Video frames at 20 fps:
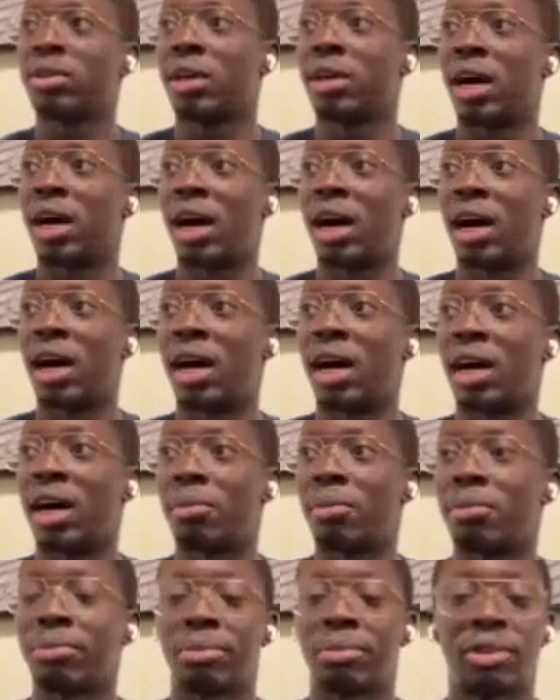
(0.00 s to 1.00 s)

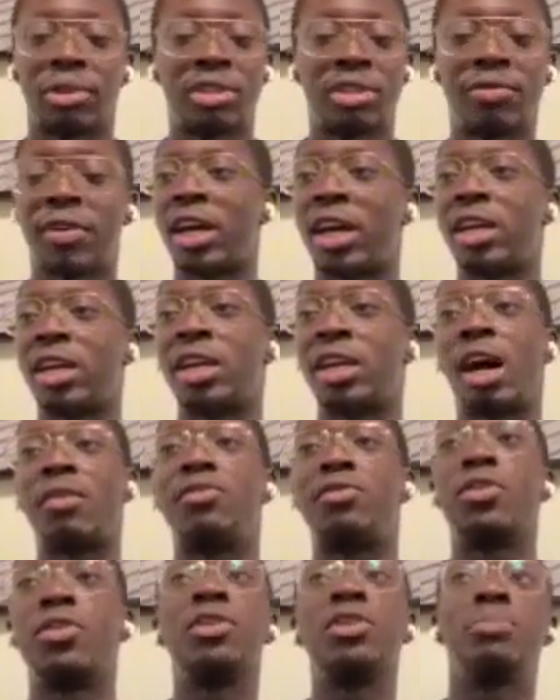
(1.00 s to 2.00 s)
Because if
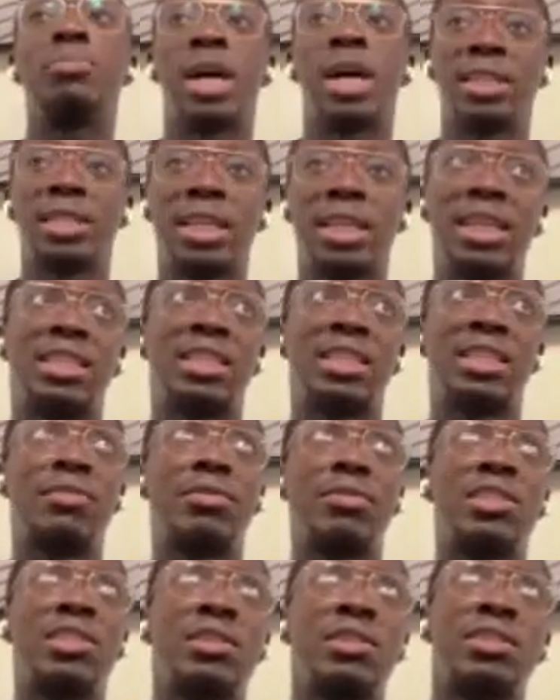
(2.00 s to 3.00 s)
I've done the math, the
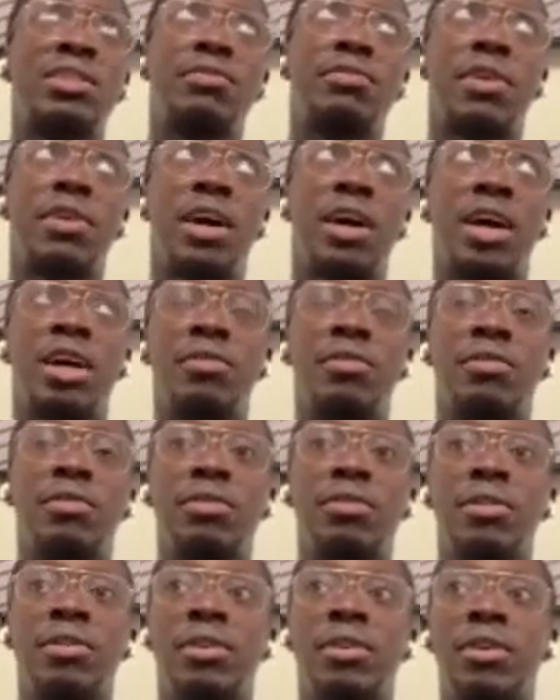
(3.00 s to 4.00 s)
765